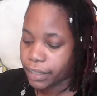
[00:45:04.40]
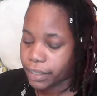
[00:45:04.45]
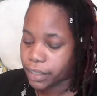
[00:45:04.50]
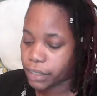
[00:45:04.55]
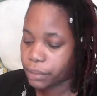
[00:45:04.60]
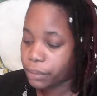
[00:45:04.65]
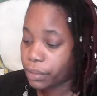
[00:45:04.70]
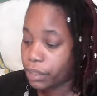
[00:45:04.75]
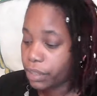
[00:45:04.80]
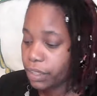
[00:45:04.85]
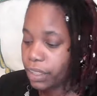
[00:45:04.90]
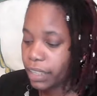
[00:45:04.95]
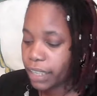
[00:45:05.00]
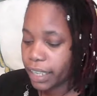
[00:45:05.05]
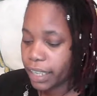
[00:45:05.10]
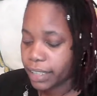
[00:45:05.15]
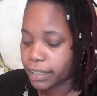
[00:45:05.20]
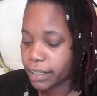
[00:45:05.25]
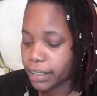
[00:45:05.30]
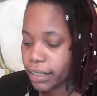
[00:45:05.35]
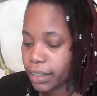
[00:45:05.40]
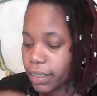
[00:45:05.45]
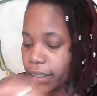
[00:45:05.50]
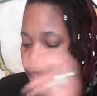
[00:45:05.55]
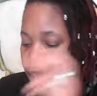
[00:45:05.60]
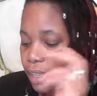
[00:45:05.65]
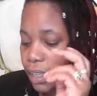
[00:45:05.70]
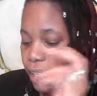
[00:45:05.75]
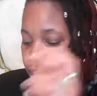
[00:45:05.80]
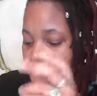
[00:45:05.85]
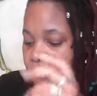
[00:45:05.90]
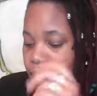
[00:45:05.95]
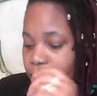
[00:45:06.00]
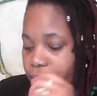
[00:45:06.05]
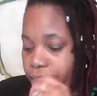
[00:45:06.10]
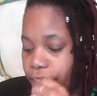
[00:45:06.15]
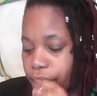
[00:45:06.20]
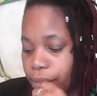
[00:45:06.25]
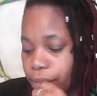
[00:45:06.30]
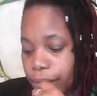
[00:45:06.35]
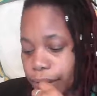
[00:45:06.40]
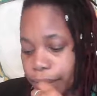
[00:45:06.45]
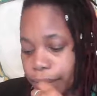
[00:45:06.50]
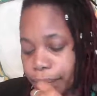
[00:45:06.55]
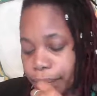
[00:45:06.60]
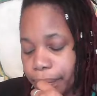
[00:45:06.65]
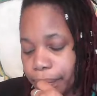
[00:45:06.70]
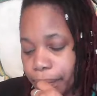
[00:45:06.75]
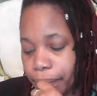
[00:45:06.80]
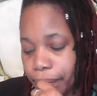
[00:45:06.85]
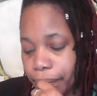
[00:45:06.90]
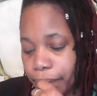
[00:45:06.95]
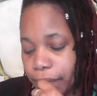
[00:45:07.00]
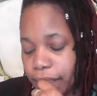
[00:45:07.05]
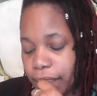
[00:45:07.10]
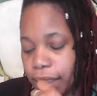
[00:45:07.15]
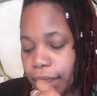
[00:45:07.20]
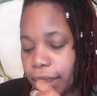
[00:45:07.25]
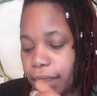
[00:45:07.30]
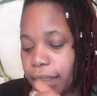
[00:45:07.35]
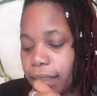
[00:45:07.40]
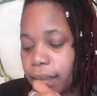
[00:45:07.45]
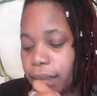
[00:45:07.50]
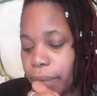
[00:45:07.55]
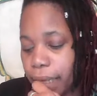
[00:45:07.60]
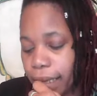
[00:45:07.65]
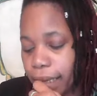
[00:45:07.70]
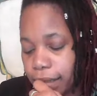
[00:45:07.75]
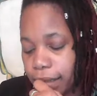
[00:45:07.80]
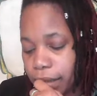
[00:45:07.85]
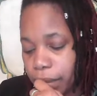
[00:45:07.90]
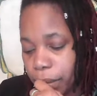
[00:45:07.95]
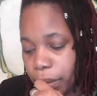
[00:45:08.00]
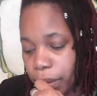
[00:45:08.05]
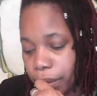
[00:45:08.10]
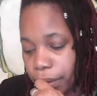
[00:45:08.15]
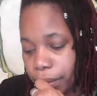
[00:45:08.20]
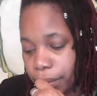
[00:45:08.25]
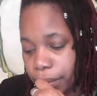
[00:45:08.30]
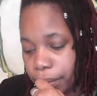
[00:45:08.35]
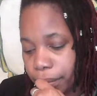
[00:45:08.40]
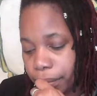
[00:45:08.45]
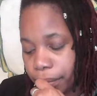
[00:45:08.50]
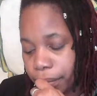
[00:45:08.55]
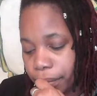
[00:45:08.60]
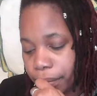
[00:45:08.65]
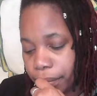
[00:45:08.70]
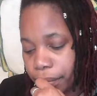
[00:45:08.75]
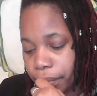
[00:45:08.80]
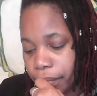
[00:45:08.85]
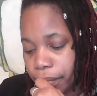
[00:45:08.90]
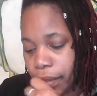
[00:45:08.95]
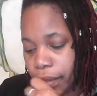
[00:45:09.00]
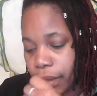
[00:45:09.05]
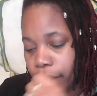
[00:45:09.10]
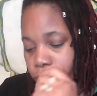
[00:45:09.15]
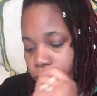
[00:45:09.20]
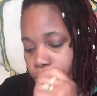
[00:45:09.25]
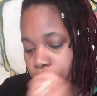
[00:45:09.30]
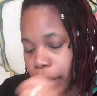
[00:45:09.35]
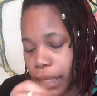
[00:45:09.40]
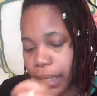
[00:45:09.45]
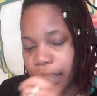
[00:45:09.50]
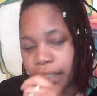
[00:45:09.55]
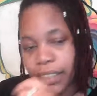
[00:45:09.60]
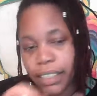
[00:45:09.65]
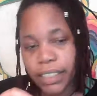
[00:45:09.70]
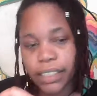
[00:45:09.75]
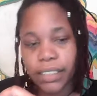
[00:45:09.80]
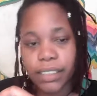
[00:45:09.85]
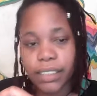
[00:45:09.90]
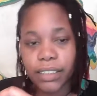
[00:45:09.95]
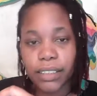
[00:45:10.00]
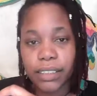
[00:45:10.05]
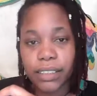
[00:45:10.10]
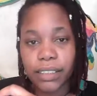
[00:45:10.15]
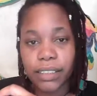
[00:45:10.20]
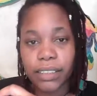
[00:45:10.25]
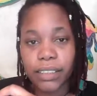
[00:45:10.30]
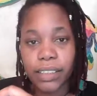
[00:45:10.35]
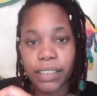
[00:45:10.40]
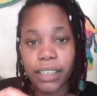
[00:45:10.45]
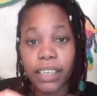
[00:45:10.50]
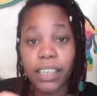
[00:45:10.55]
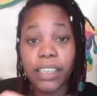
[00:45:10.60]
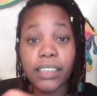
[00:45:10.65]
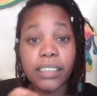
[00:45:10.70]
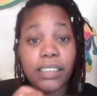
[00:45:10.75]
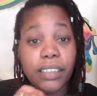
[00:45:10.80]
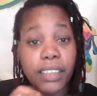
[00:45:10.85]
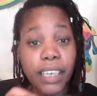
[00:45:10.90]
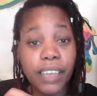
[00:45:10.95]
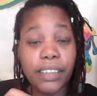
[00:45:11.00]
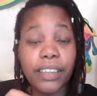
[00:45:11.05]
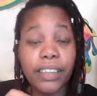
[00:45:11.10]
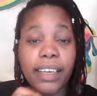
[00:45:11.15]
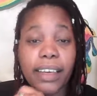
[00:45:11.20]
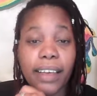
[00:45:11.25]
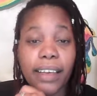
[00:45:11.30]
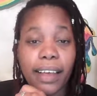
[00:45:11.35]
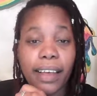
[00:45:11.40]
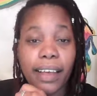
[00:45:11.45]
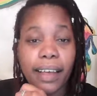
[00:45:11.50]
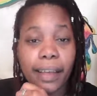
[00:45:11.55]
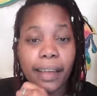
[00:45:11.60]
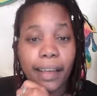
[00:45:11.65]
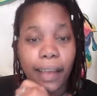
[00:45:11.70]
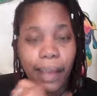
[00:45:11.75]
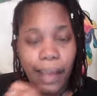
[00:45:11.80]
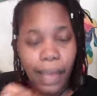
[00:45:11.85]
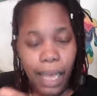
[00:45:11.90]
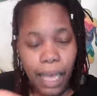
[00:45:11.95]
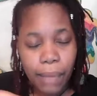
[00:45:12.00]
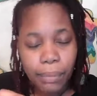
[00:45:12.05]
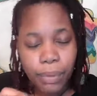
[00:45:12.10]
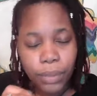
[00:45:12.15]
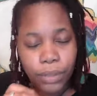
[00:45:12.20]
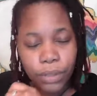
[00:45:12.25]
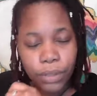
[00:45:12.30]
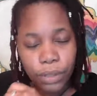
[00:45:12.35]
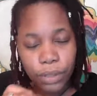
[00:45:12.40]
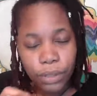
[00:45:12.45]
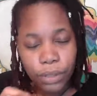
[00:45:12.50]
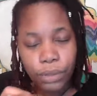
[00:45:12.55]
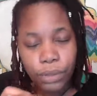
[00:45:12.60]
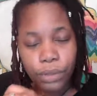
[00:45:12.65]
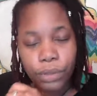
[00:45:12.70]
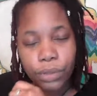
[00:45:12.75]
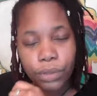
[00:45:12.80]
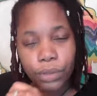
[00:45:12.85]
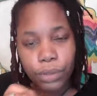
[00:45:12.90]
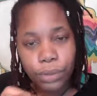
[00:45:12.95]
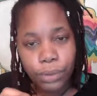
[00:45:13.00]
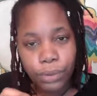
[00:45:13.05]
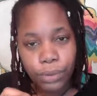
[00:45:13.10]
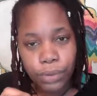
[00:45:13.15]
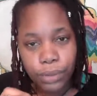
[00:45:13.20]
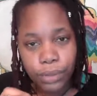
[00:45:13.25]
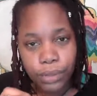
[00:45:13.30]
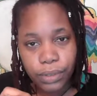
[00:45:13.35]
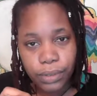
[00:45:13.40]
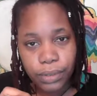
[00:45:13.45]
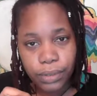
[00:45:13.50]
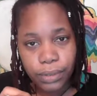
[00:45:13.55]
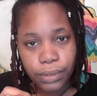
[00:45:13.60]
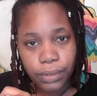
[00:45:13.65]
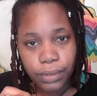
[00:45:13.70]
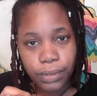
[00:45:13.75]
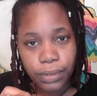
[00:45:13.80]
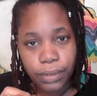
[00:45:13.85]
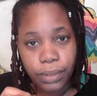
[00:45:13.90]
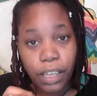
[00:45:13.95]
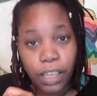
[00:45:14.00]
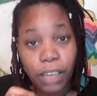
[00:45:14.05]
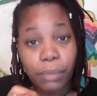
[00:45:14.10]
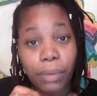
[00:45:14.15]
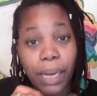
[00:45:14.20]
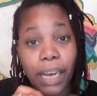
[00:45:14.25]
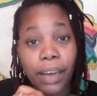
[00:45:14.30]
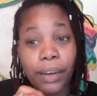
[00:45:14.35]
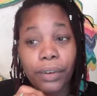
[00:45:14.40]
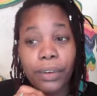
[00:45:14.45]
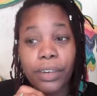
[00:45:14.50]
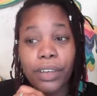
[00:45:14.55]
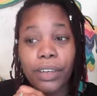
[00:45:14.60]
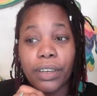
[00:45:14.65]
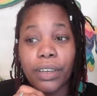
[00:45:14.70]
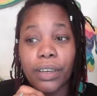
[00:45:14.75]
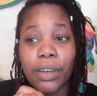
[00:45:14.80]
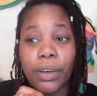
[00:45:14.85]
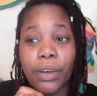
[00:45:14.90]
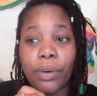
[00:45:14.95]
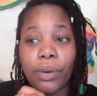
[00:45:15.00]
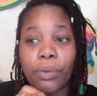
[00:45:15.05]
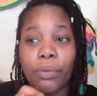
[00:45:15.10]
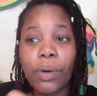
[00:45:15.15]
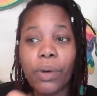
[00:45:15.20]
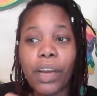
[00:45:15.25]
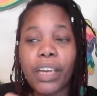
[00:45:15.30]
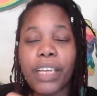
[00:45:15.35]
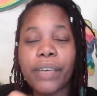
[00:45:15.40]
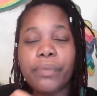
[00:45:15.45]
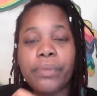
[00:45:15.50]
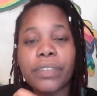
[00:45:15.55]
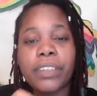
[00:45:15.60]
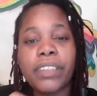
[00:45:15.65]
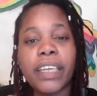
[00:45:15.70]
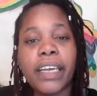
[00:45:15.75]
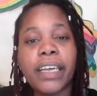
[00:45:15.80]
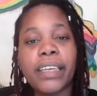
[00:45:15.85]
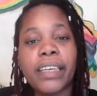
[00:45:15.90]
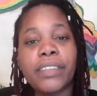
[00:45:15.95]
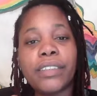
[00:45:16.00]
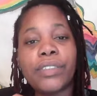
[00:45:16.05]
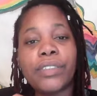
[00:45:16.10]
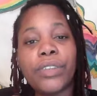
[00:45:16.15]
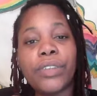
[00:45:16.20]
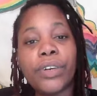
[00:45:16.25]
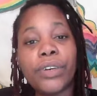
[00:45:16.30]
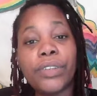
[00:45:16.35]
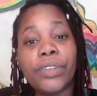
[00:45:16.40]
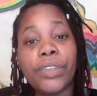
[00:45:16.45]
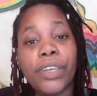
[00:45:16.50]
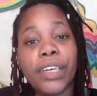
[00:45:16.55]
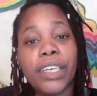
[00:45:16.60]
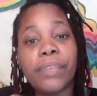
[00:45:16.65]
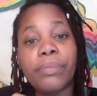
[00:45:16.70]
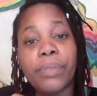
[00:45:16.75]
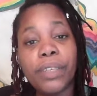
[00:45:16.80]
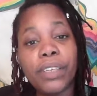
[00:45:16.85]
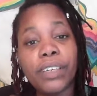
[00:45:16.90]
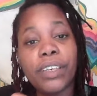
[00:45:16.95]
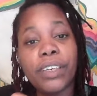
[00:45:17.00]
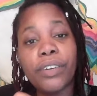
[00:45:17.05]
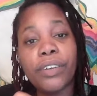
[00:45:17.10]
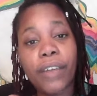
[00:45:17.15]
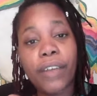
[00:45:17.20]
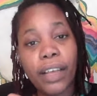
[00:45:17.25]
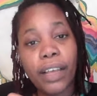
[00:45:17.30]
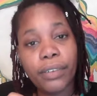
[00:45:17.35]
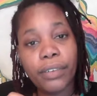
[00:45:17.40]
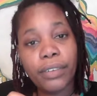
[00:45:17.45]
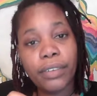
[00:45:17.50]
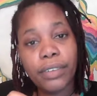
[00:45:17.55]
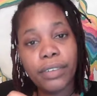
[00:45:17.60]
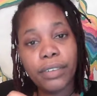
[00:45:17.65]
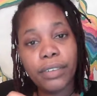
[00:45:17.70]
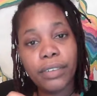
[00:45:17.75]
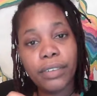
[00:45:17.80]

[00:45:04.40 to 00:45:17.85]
as a community, as an individual, do you think it's possible for politicians to tell the absolute truth about what it would take to turn their community around.